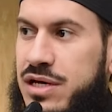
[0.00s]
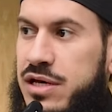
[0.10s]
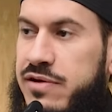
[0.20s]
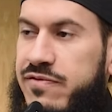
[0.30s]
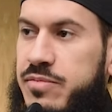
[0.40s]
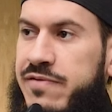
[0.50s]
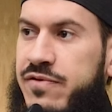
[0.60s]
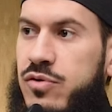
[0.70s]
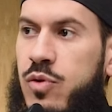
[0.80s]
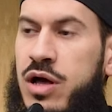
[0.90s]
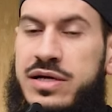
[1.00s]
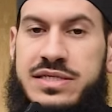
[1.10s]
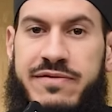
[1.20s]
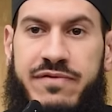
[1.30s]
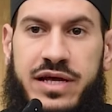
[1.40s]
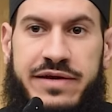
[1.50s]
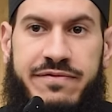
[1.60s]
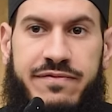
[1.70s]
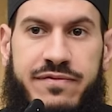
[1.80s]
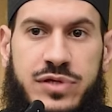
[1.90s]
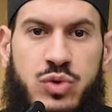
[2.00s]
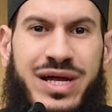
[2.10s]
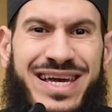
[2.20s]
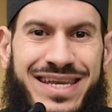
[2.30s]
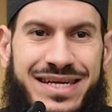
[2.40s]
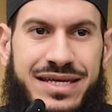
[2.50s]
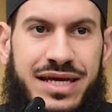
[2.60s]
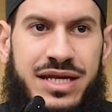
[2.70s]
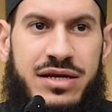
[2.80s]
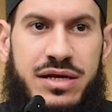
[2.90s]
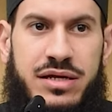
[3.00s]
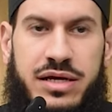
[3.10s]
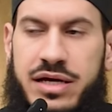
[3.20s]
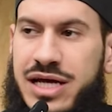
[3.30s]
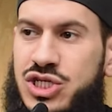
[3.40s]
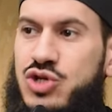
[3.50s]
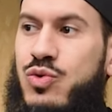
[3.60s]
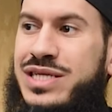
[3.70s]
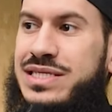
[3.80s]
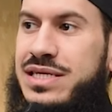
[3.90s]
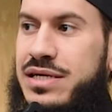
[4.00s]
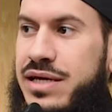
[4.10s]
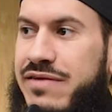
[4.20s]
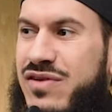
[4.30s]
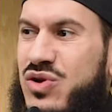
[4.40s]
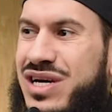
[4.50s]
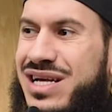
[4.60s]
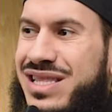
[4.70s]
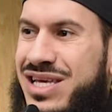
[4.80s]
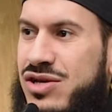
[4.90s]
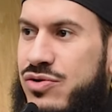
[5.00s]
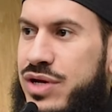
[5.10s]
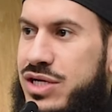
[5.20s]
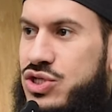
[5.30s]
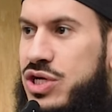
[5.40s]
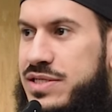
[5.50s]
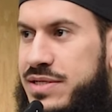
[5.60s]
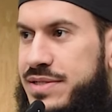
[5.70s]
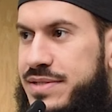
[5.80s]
From different walks of life, united in addressing a very clear injustice.